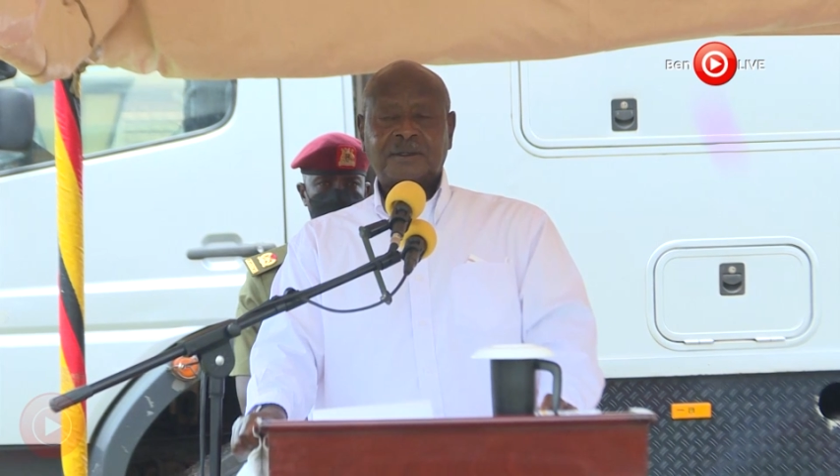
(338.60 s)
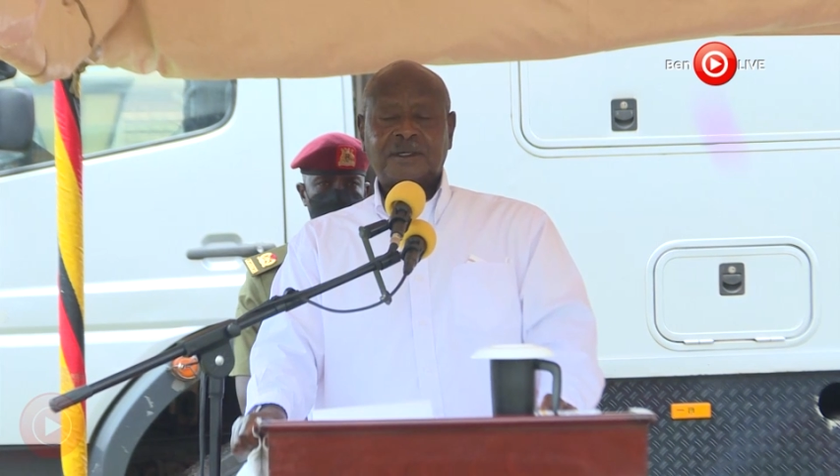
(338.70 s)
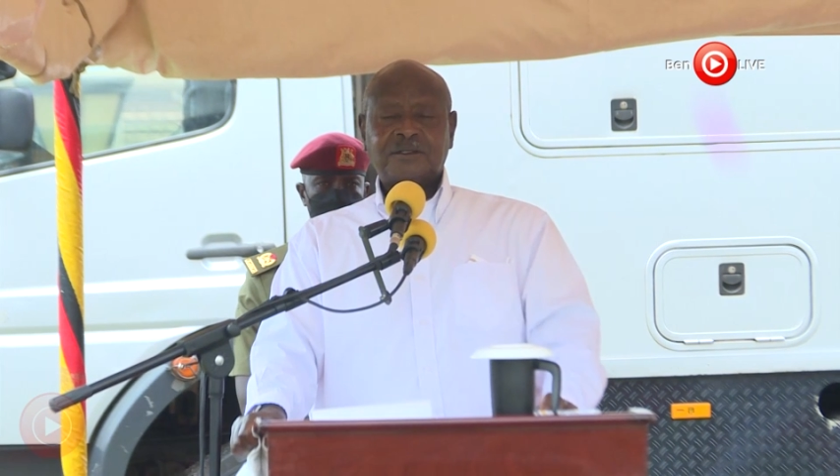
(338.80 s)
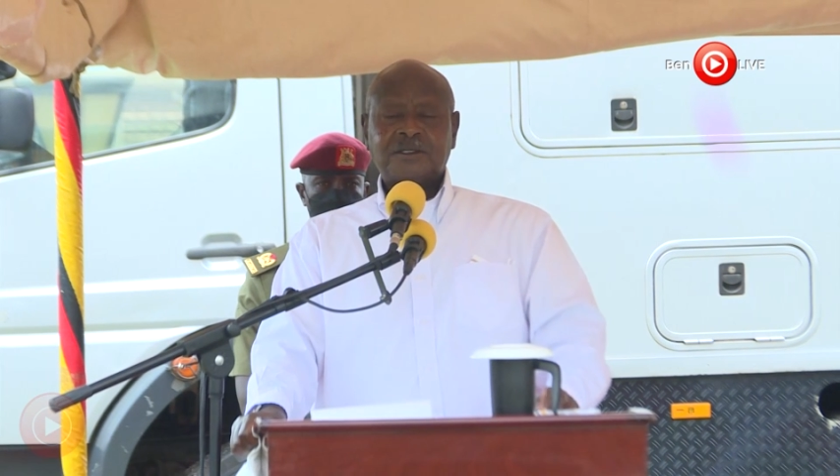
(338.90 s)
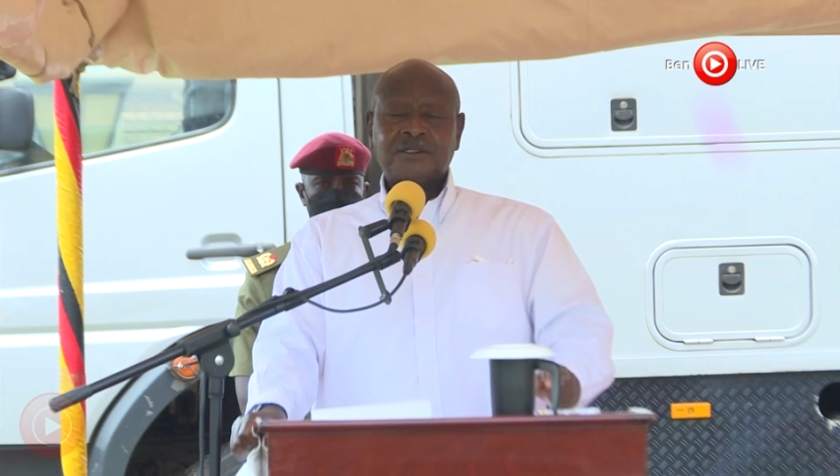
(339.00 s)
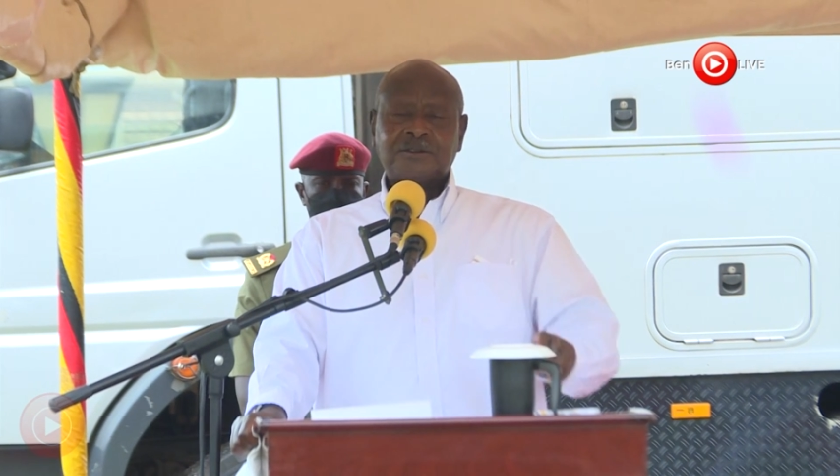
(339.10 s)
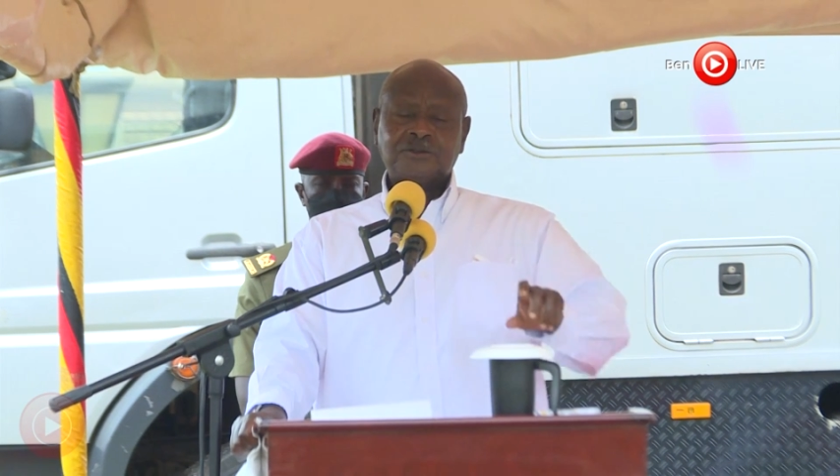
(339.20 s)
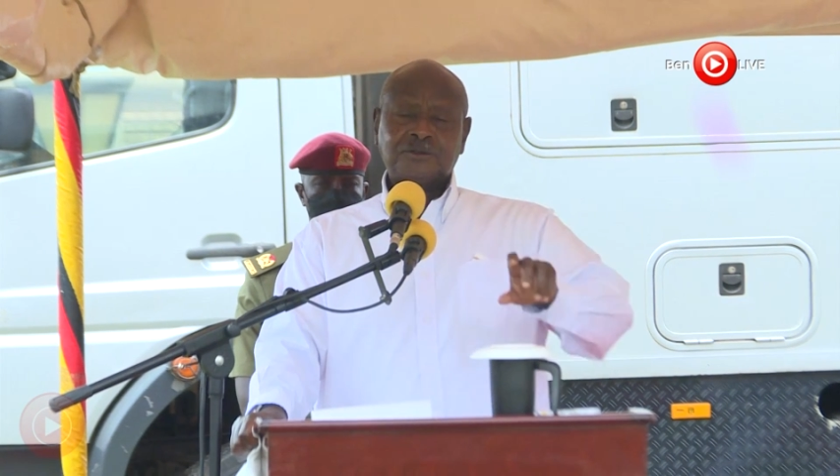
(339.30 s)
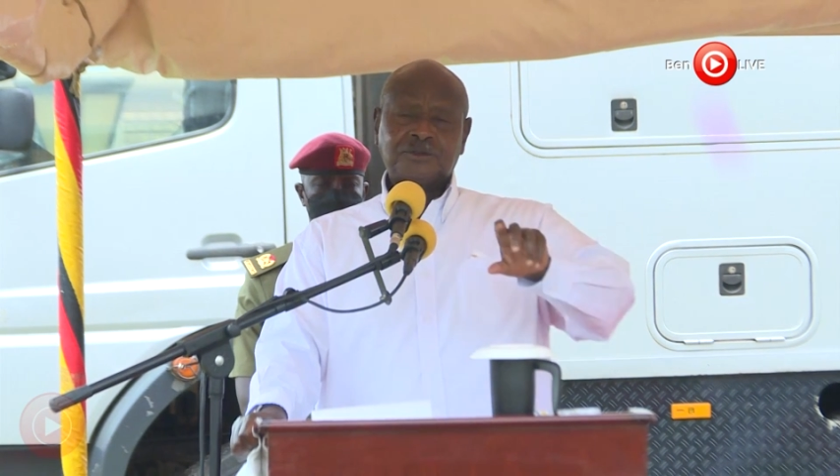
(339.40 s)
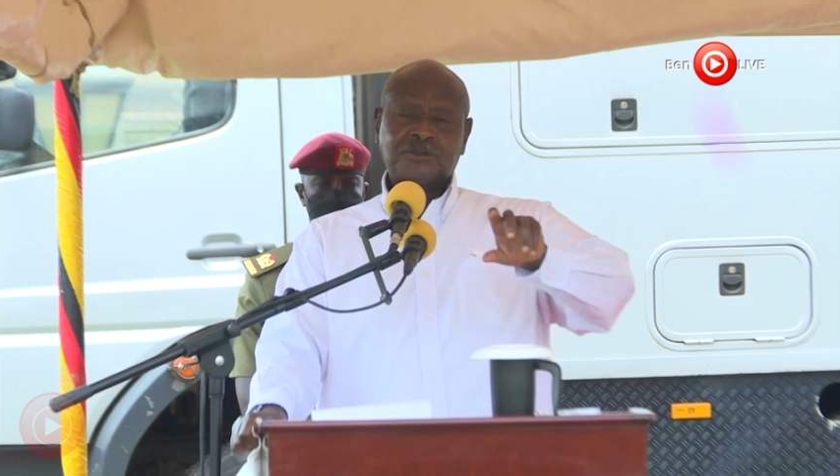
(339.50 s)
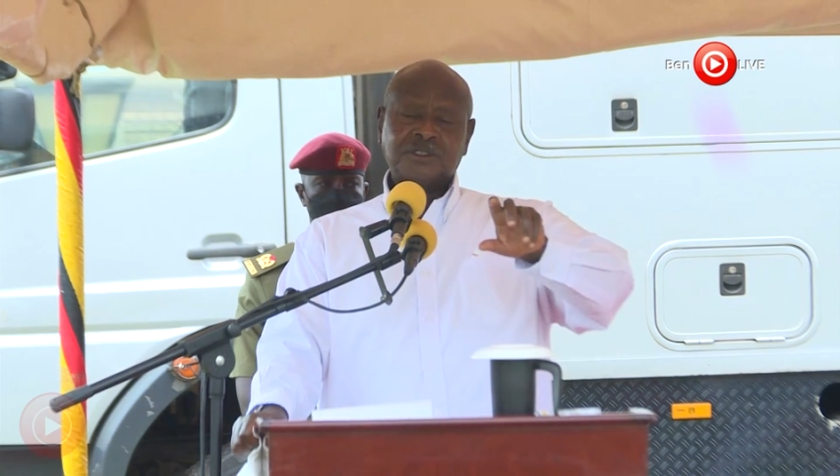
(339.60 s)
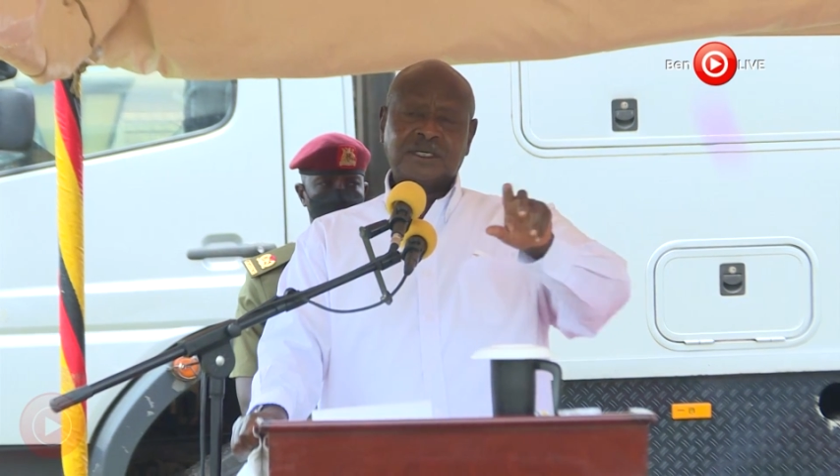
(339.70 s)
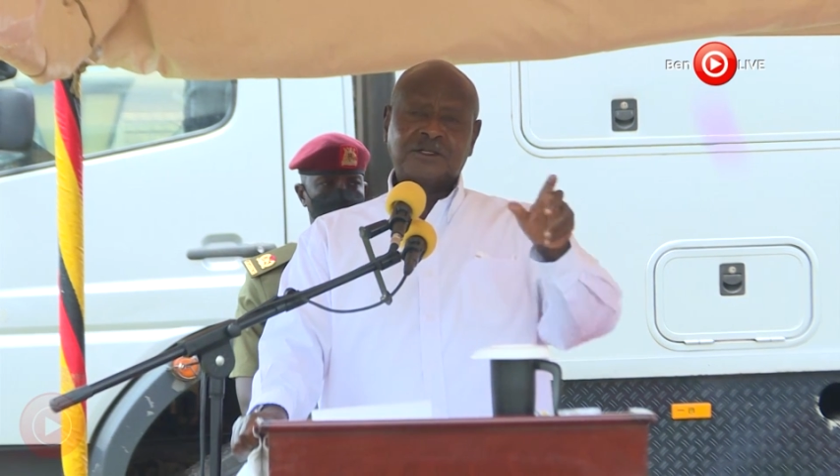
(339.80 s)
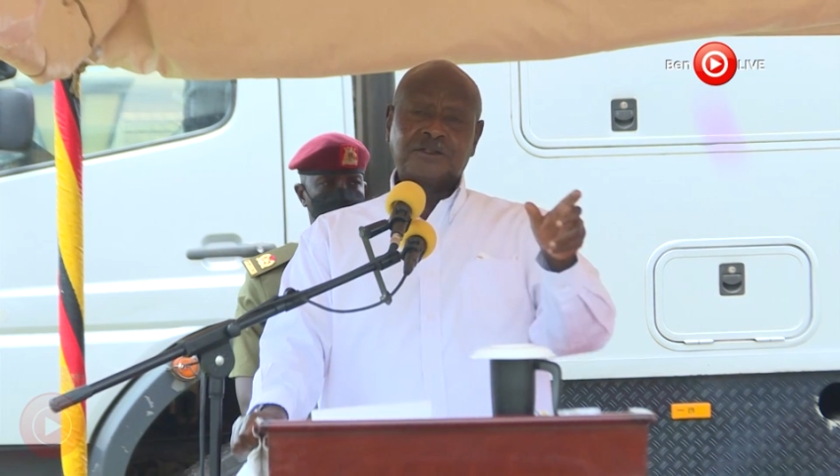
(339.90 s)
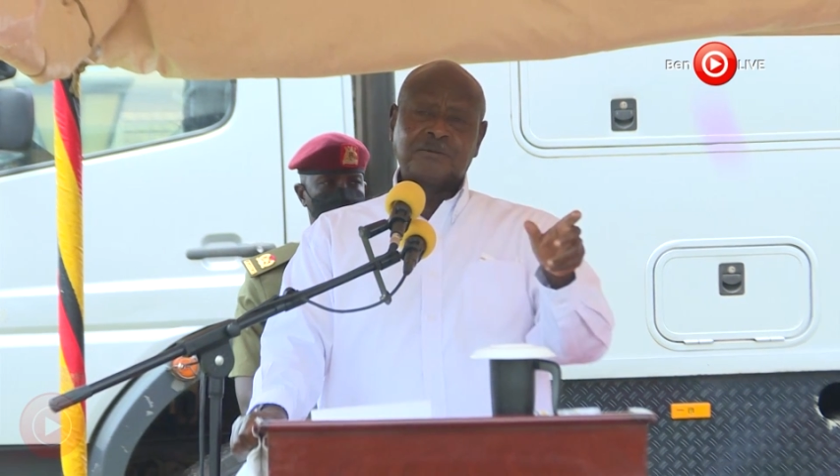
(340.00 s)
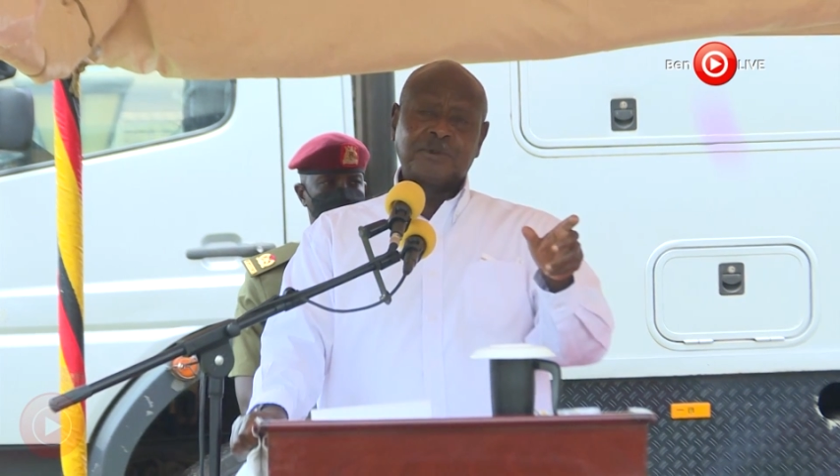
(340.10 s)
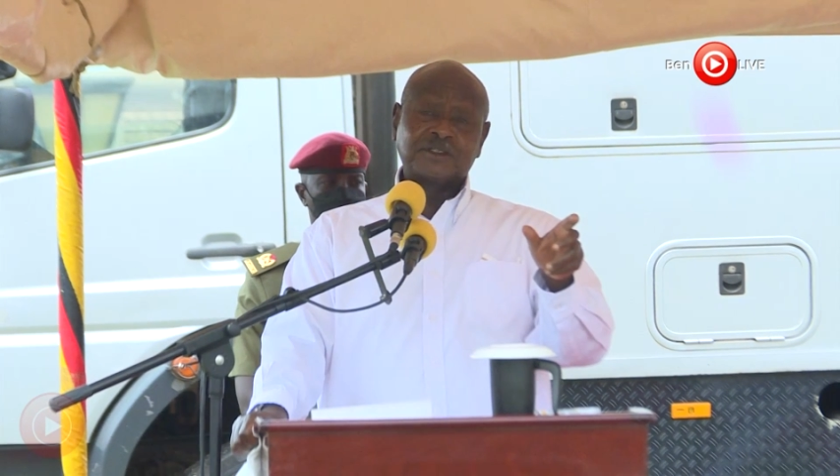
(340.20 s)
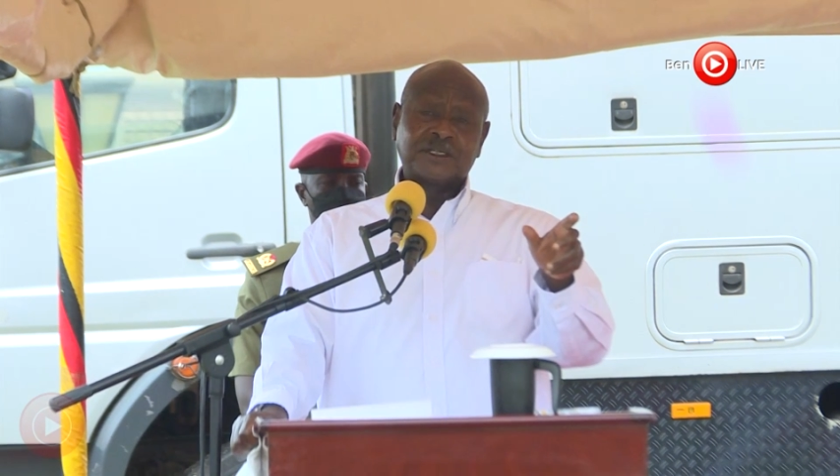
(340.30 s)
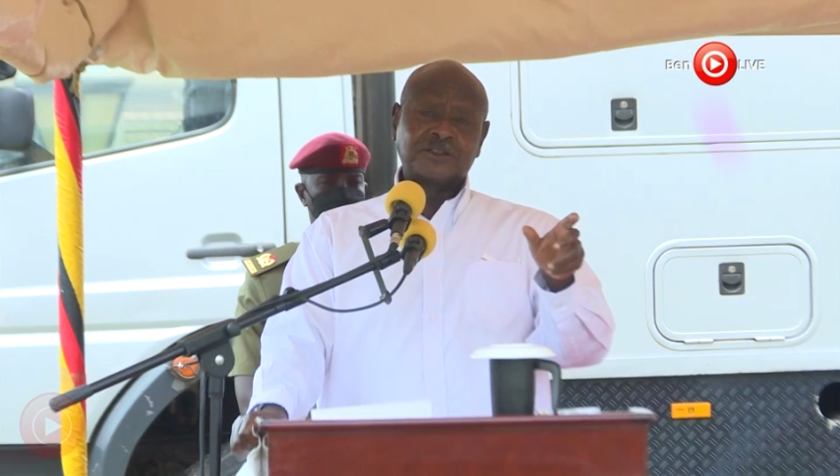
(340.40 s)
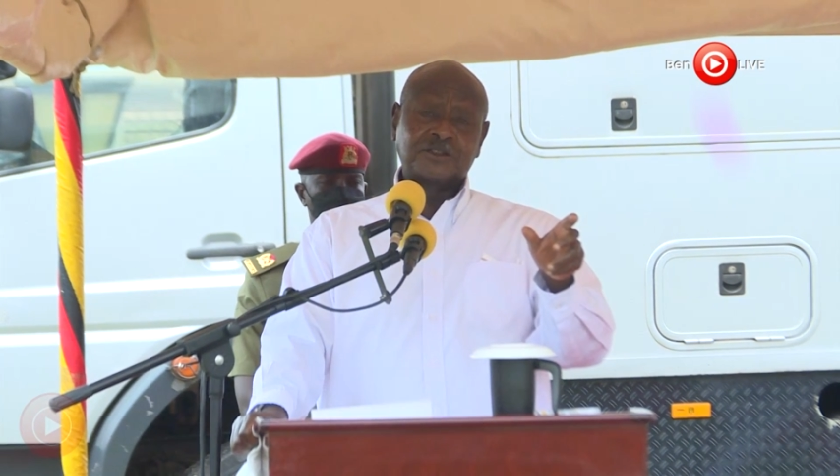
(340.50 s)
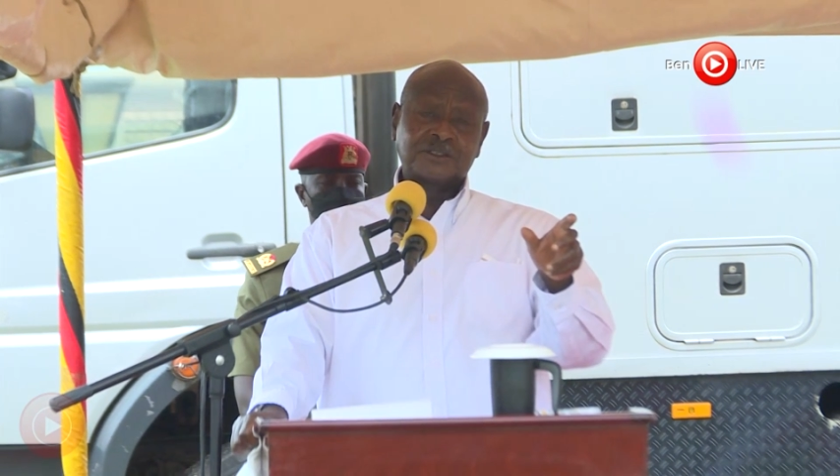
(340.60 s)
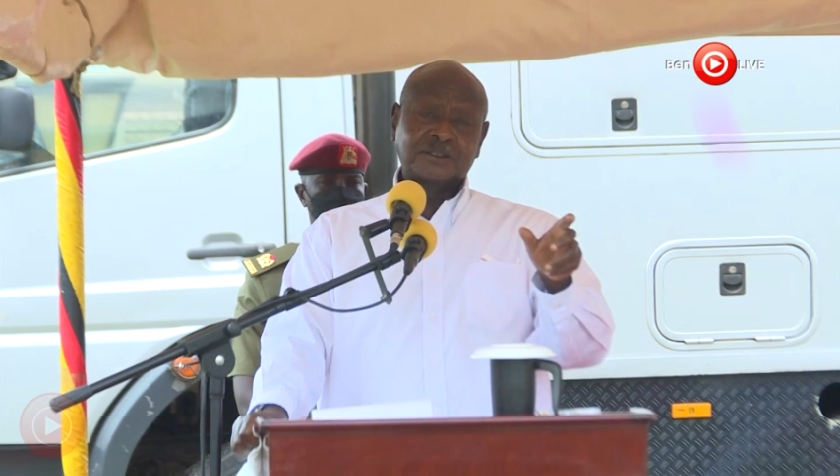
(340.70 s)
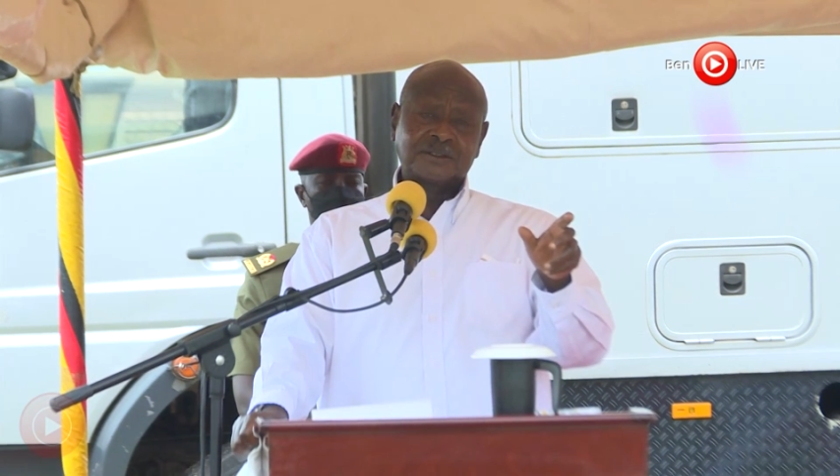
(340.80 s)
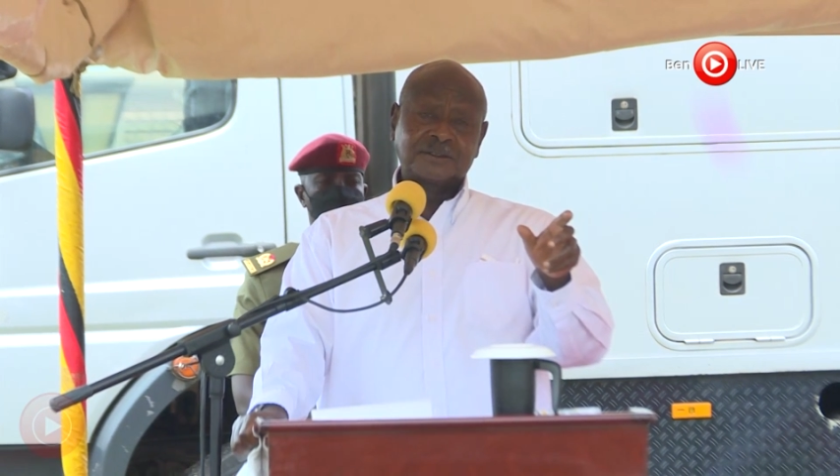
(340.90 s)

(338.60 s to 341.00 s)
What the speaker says: And then you still had the peasants.